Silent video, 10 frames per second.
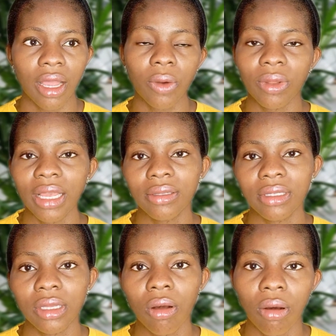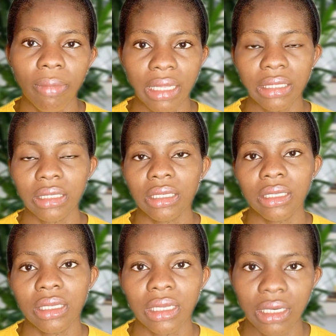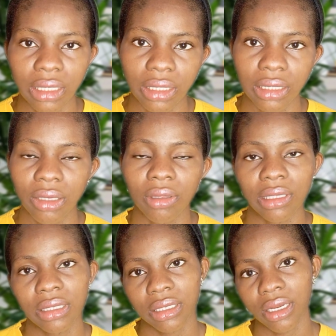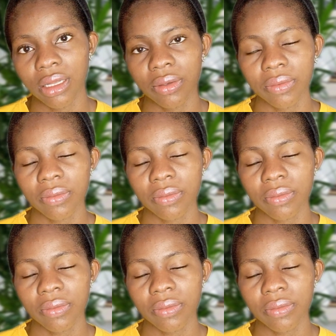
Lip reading: I would like to see comments in English on this channel.